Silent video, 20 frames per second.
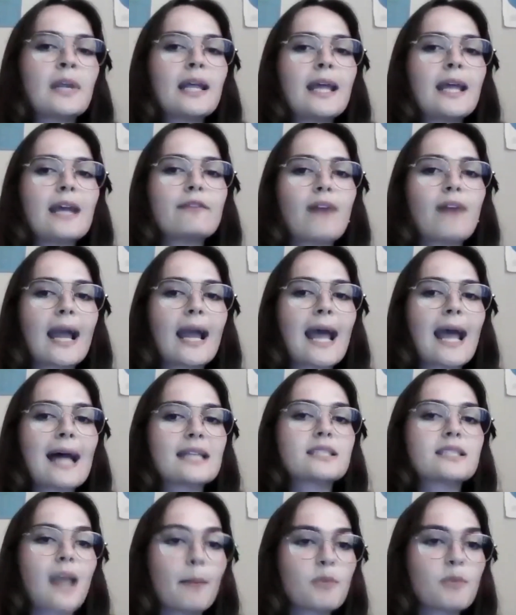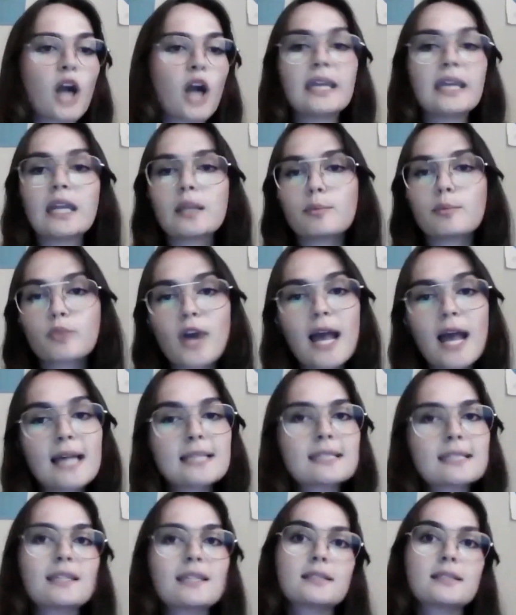If I had stopped talking to the
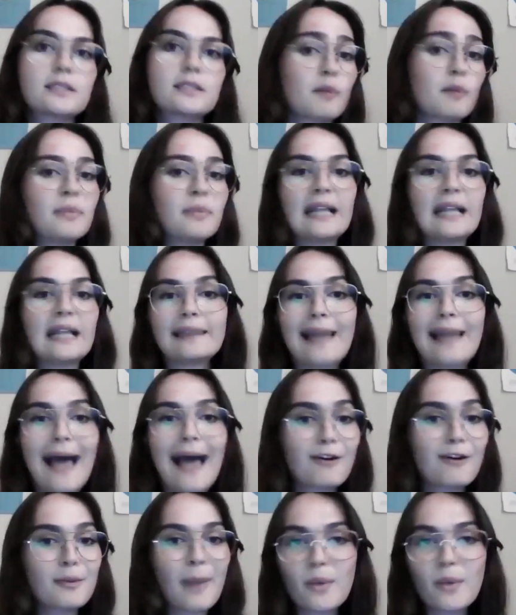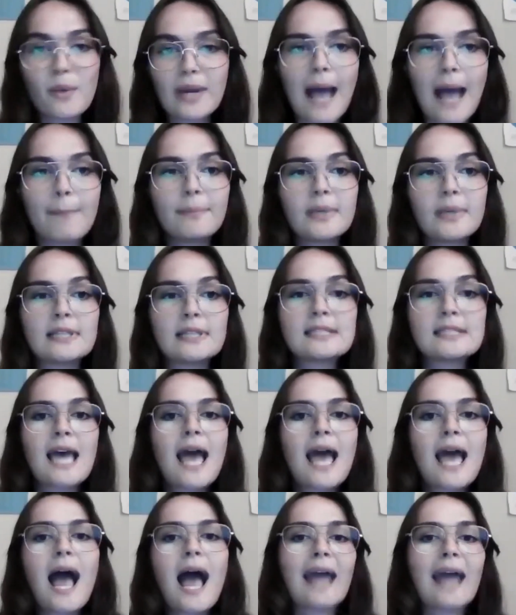press, stopped being loud about what happened,
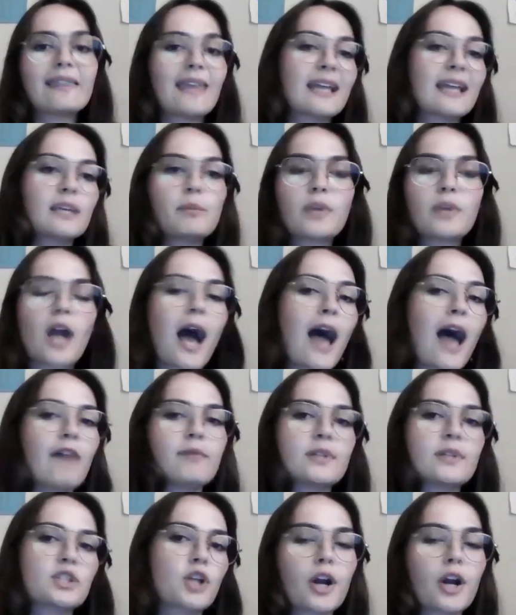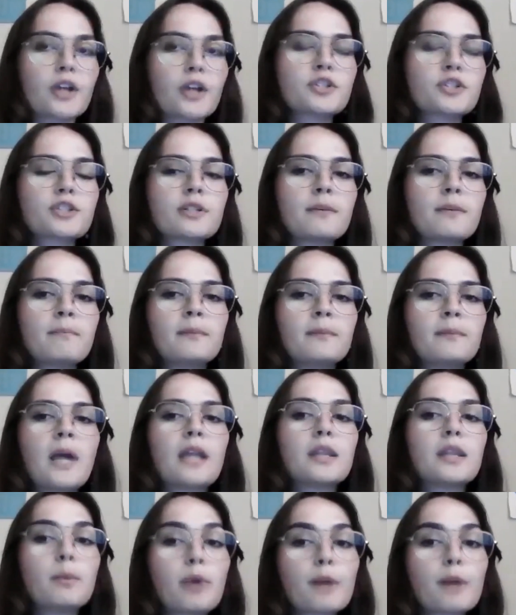I likely would not have been charged.
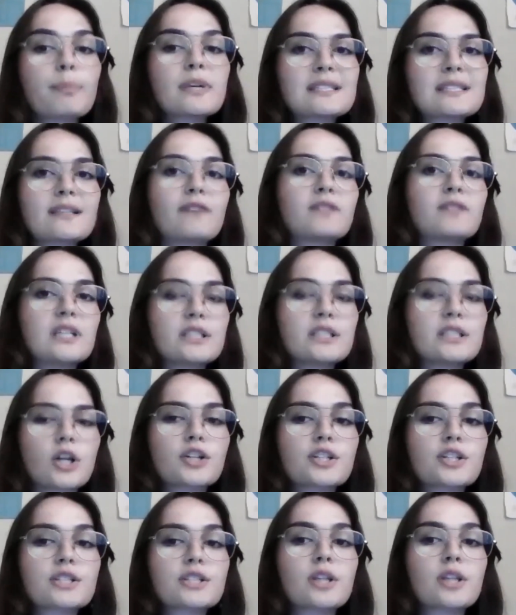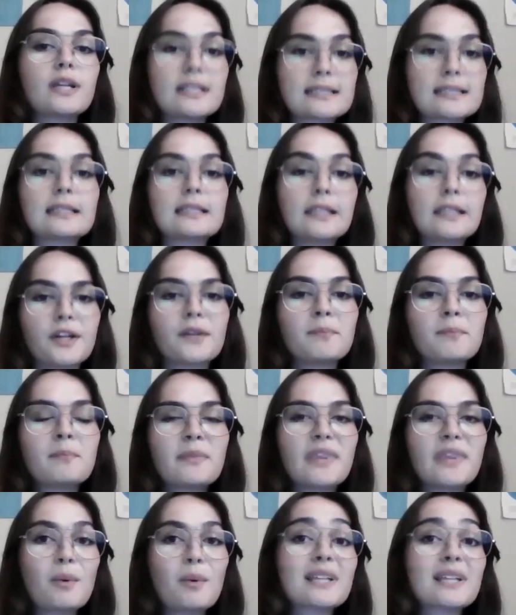The purpose of these charges is clear.
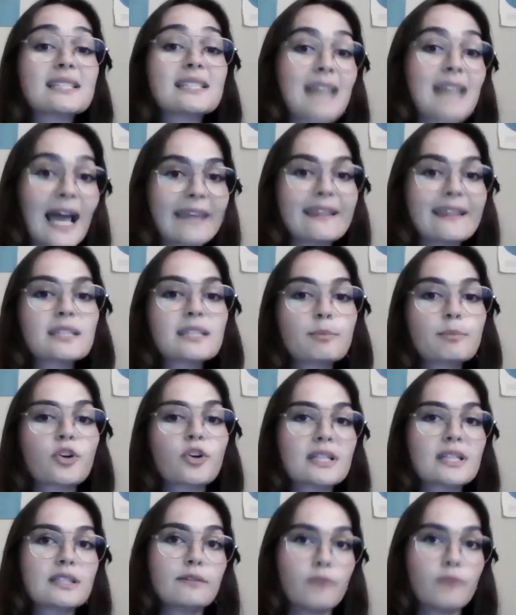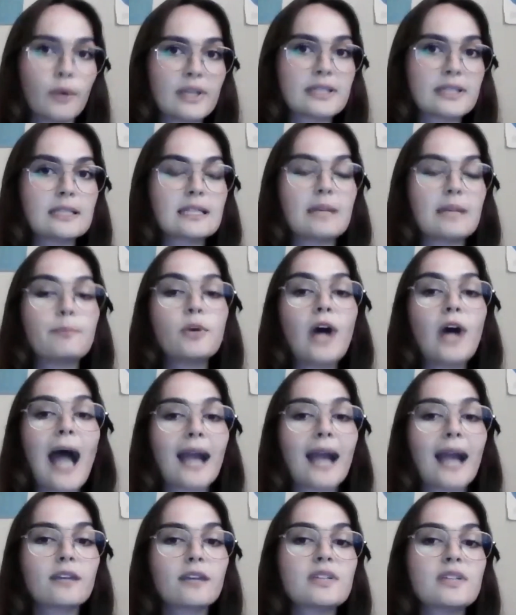They want to silence progressive voices and put
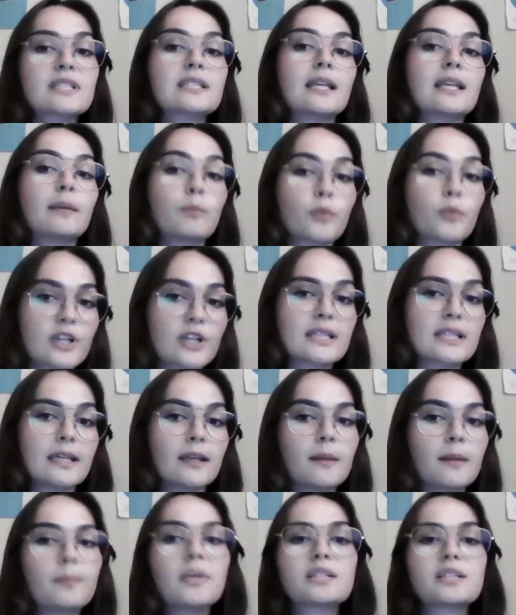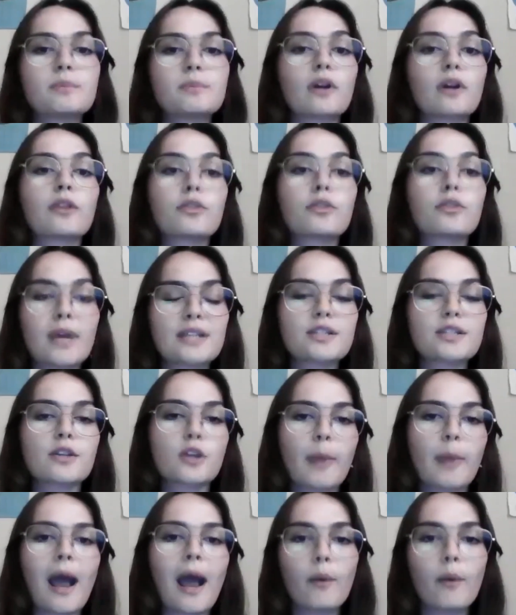activists in prison because we are a threat to their
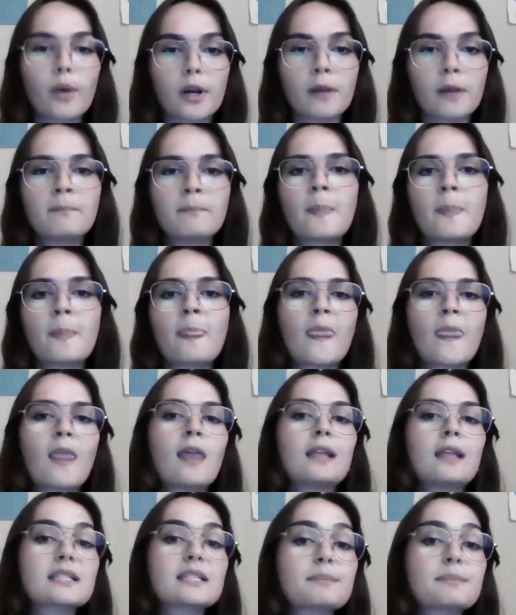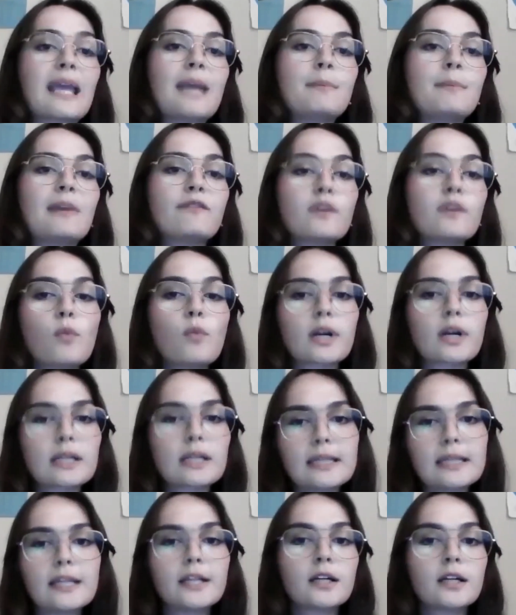power. This became even more
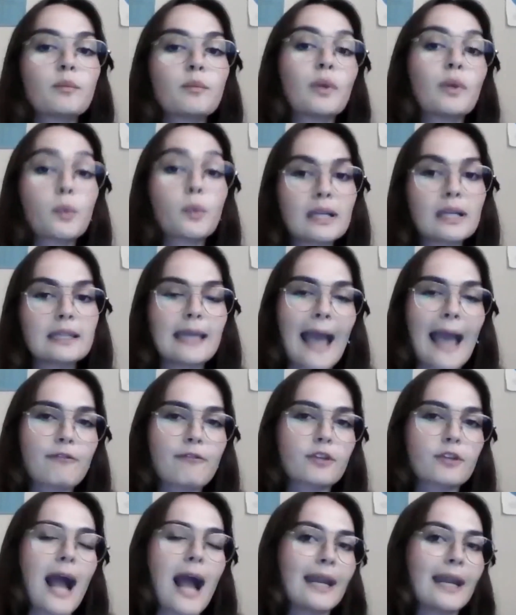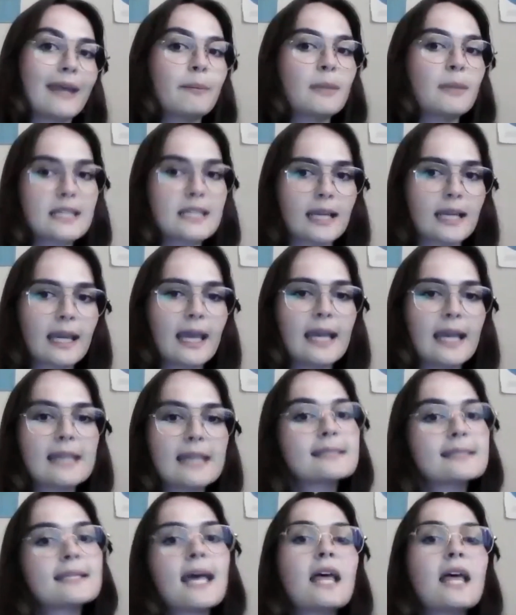clear when quickly after adding me to the
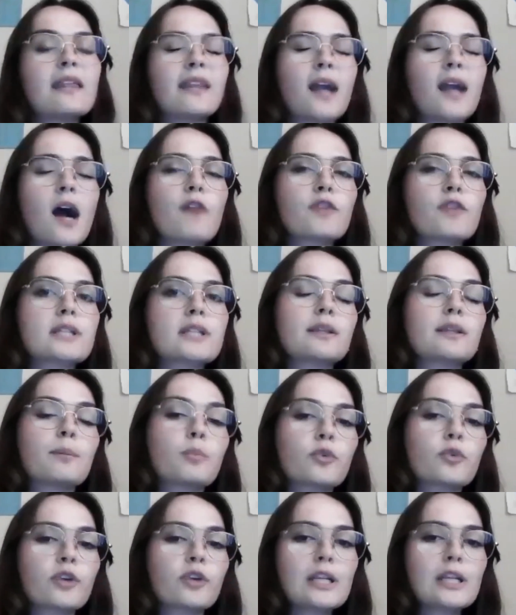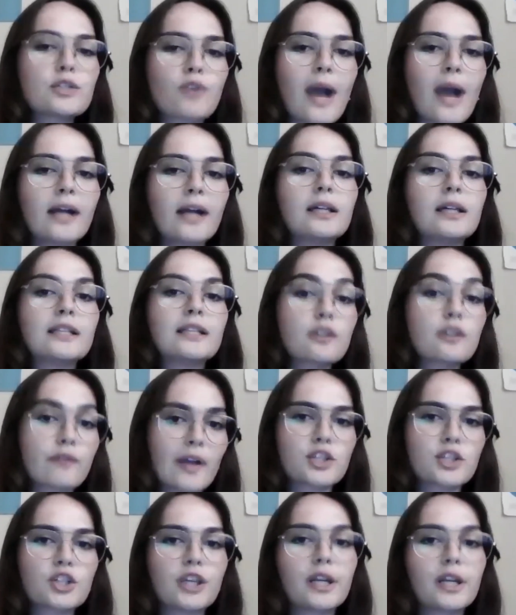case, they offered us a pre-trial
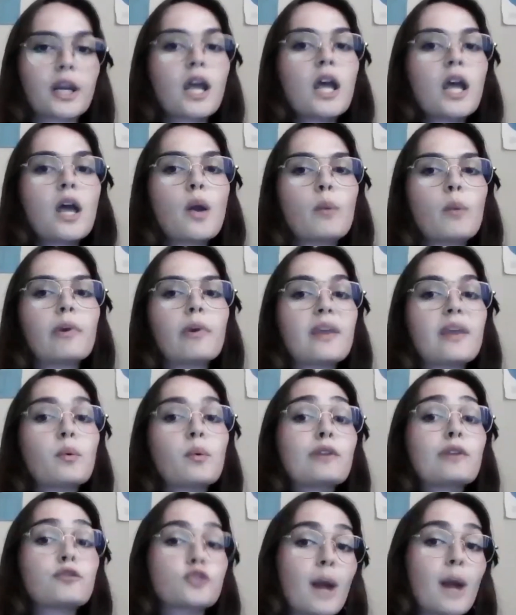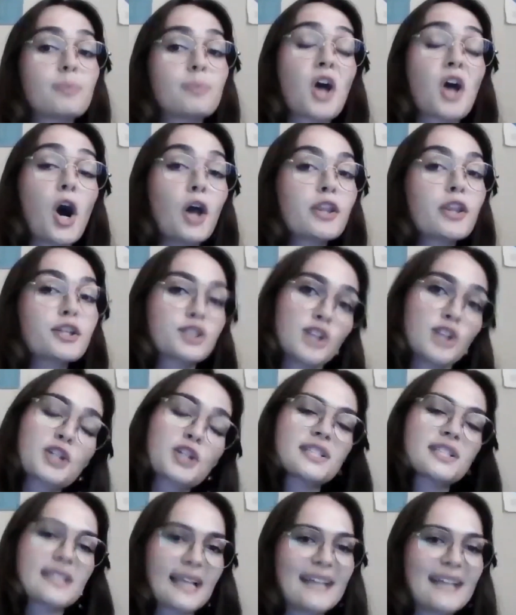intervention where they would have dropped all the
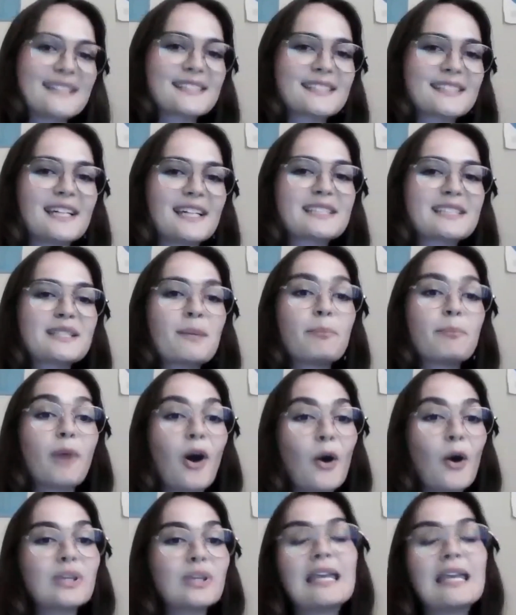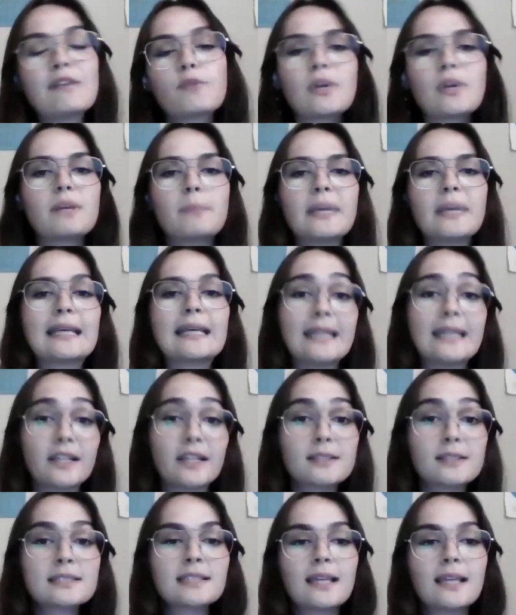charges against us, but only if we admitted
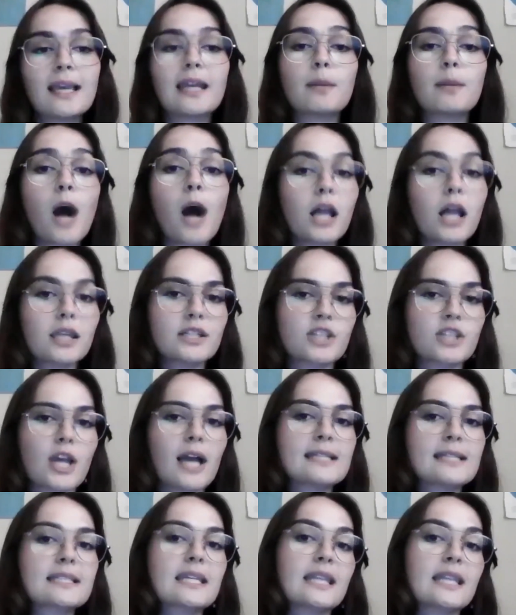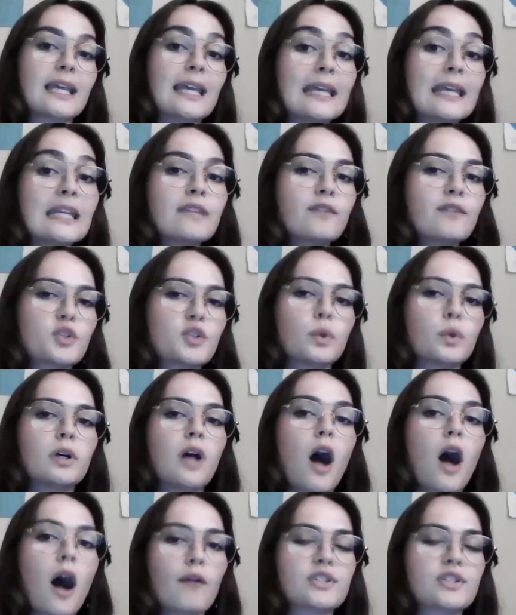guilt and apologized to the individual
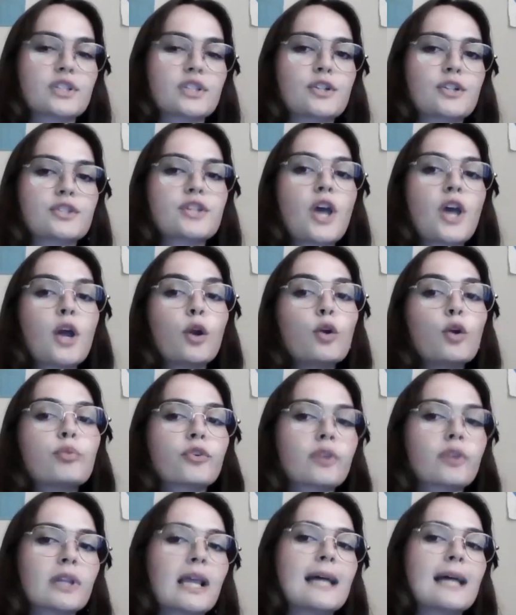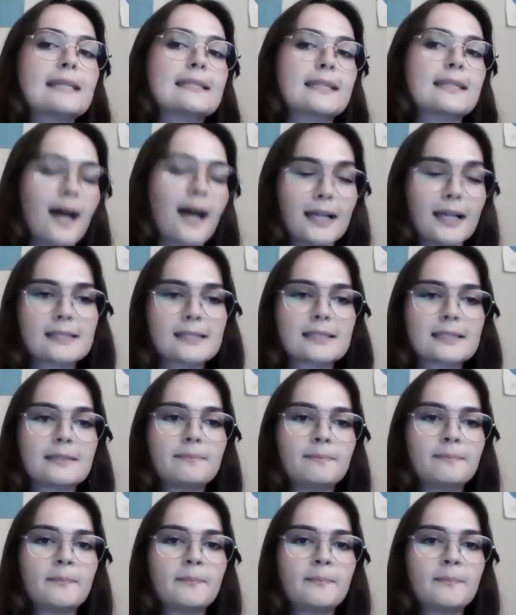officers who brutalized us.